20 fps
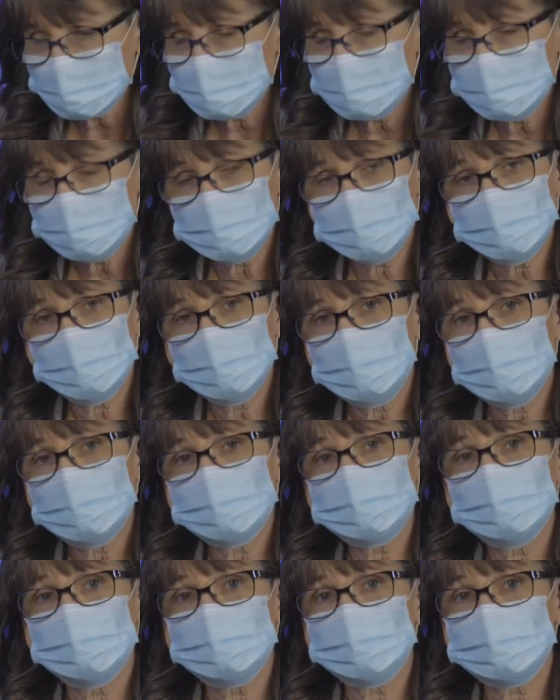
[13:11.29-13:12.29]
If you don't
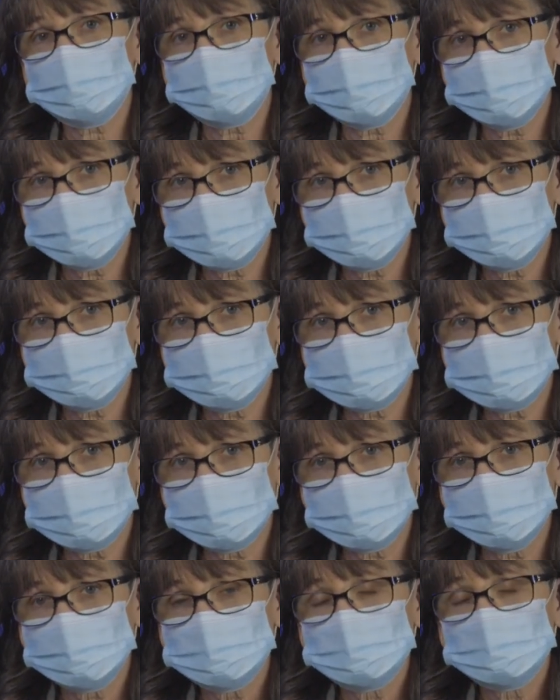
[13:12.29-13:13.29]
have enough short-term
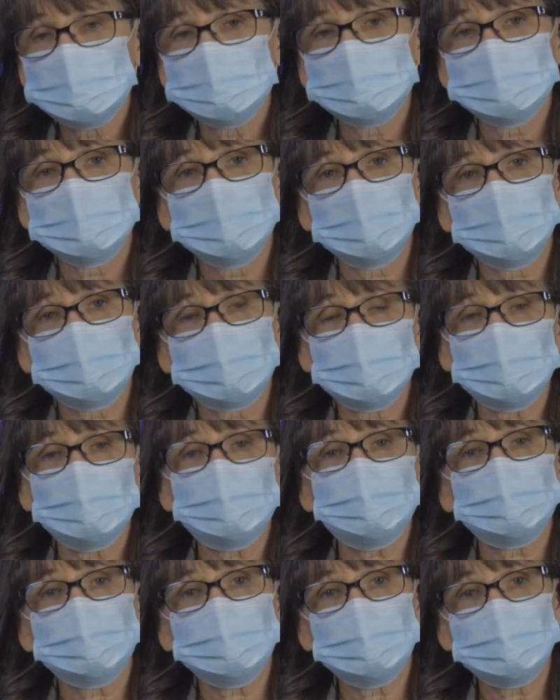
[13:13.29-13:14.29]
sick, then
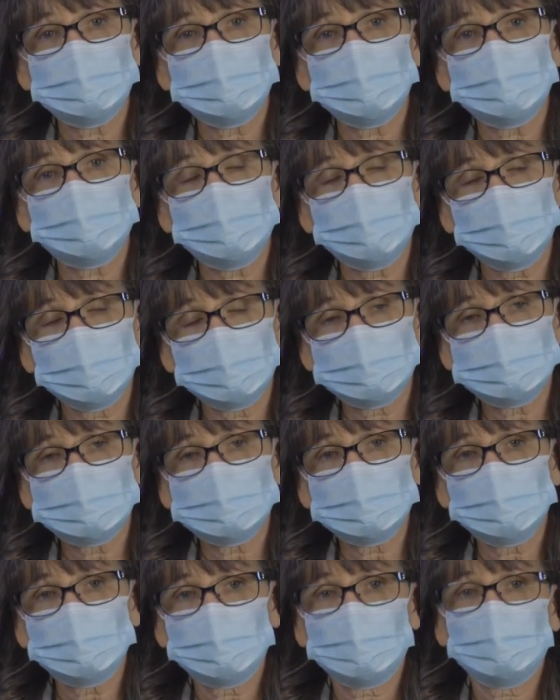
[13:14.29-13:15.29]
you would need, if you wanted to
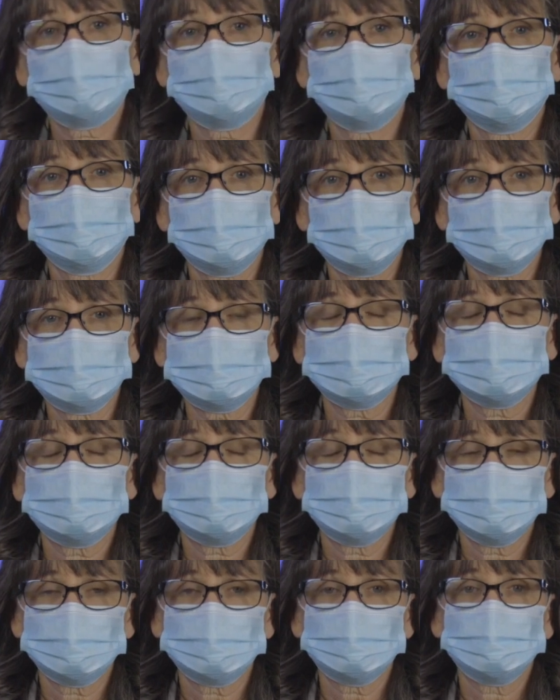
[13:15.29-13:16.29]
get paid for those
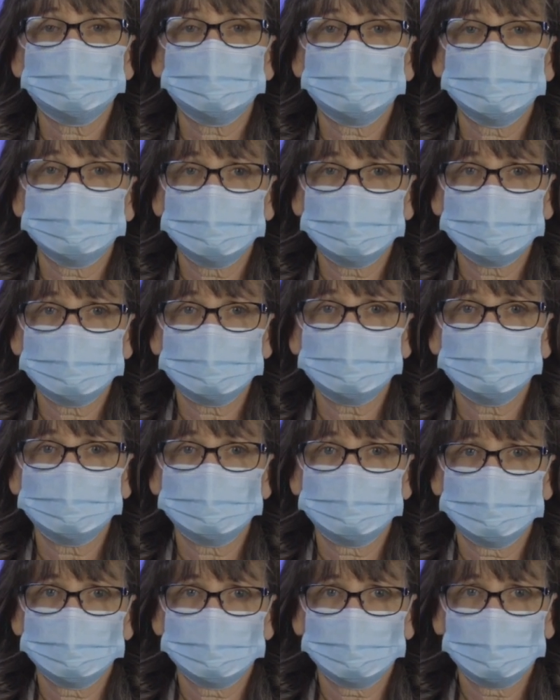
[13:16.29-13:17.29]
days, you would need to
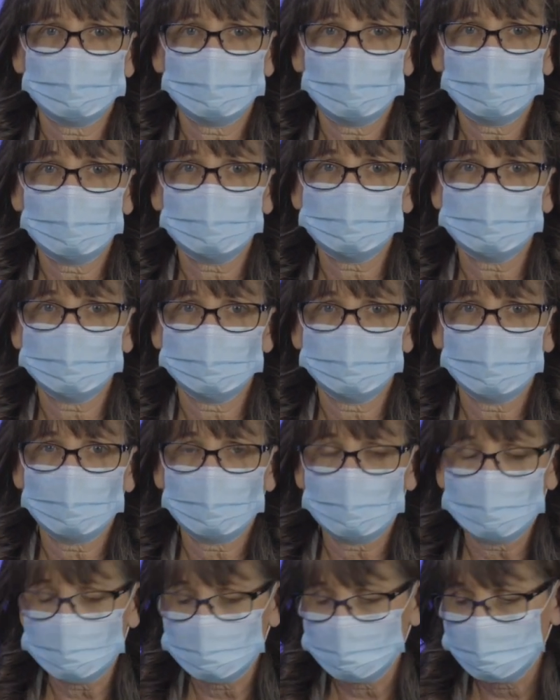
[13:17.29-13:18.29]
use your vacation
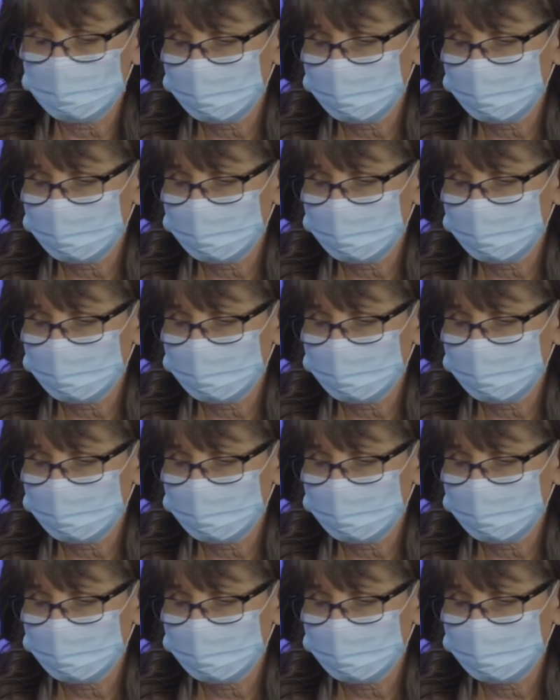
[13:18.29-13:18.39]
pay.